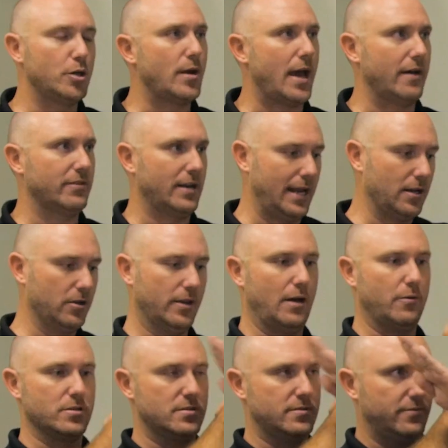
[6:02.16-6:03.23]
you'd have an angle
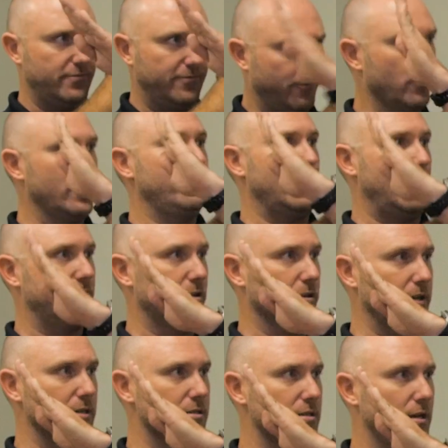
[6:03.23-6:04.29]
that was 45 degrees.